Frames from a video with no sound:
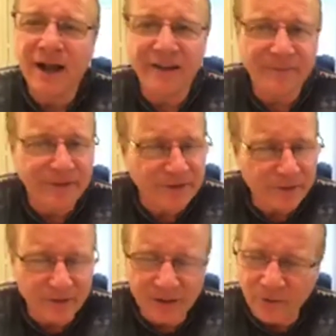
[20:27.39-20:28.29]
I have been
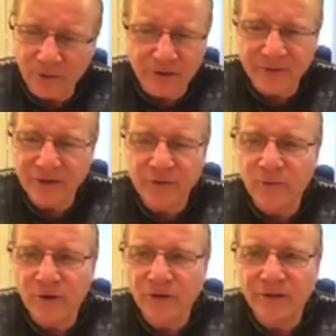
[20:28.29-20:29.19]
touring all around the
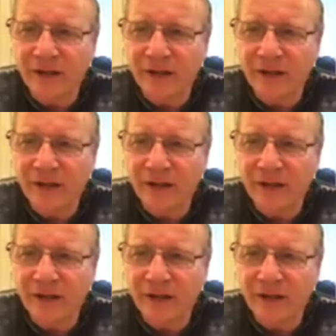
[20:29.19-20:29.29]
world.